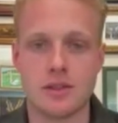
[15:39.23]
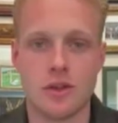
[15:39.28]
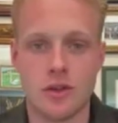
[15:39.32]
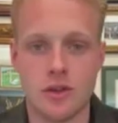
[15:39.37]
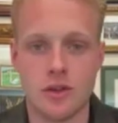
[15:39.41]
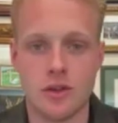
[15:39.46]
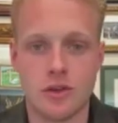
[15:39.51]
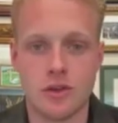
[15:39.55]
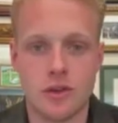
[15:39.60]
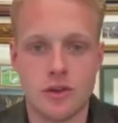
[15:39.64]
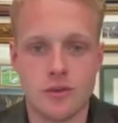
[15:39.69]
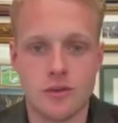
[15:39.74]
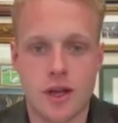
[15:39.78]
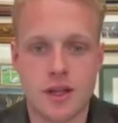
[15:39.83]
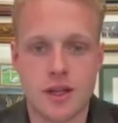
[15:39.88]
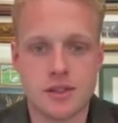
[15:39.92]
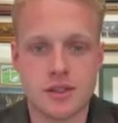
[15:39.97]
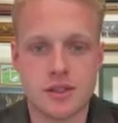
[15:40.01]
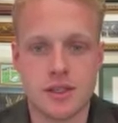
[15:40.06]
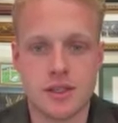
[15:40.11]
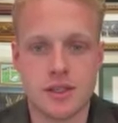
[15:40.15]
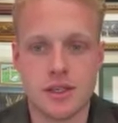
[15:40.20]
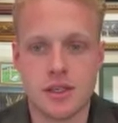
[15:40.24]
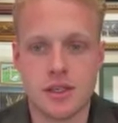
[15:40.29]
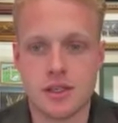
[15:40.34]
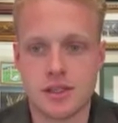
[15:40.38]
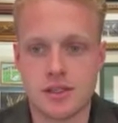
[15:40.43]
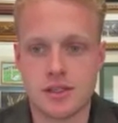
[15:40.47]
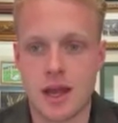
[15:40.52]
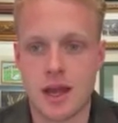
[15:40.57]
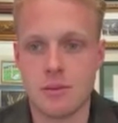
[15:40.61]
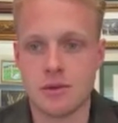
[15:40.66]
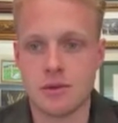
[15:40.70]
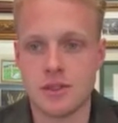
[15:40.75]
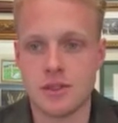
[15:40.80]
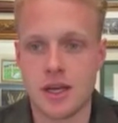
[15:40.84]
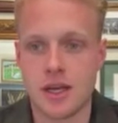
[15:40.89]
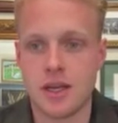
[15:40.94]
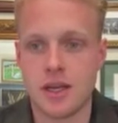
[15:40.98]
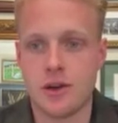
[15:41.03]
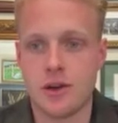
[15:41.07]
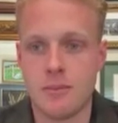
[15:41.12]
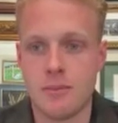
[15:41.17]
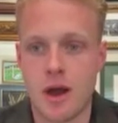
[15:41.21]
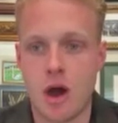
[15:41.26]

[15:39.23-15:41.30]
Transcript: who runs the stable down here in